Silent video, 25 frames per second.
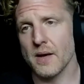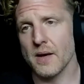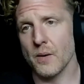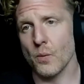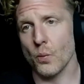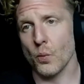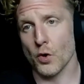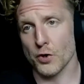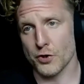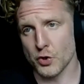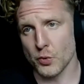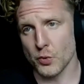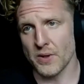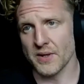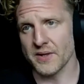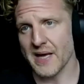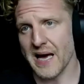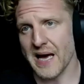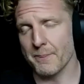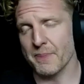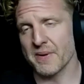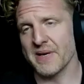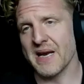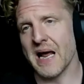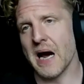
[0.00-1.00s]
We're doing
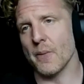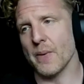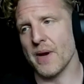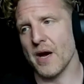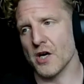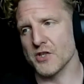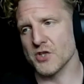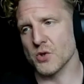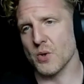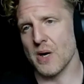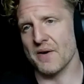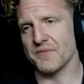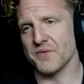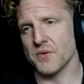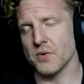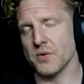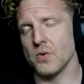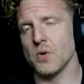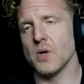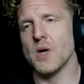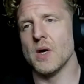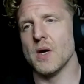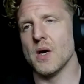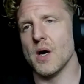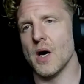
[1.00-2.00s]
that, but now we also have
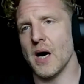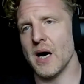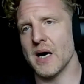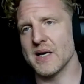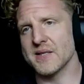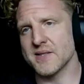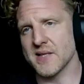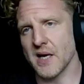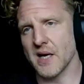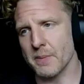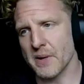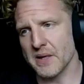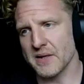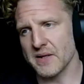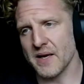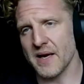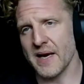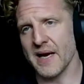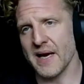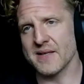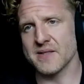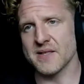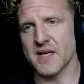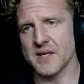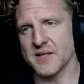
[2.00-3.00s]
to segment the
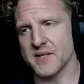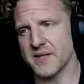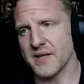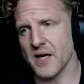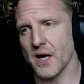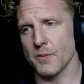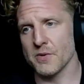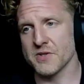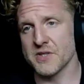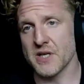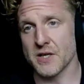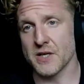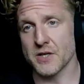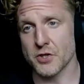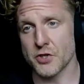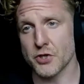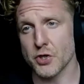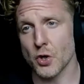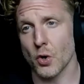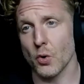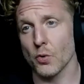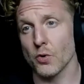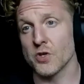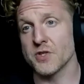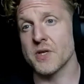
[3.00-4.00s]
hands, get to the elbows, get to the
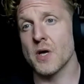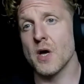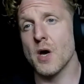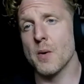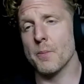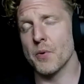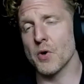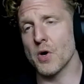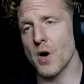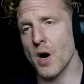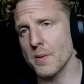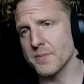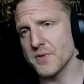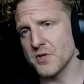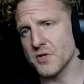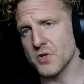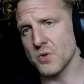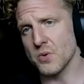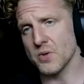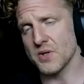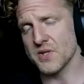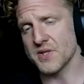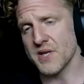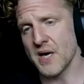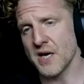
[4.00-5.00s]
shoulders, put arms
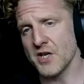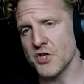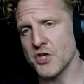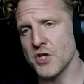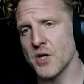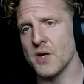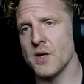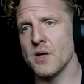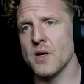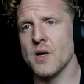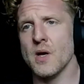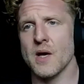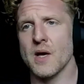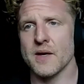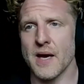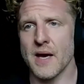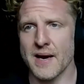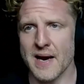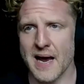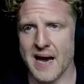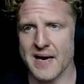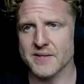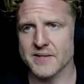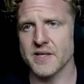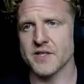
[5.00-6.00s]
into extension,
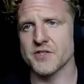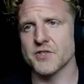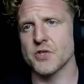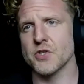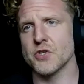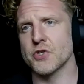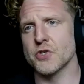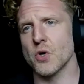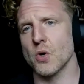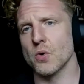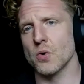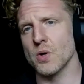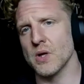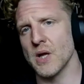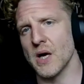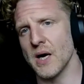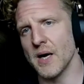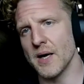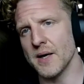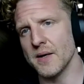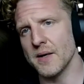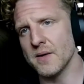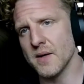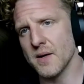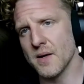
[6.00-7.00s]
gain access to the shoulder
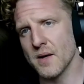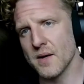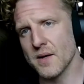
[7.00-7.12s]
line,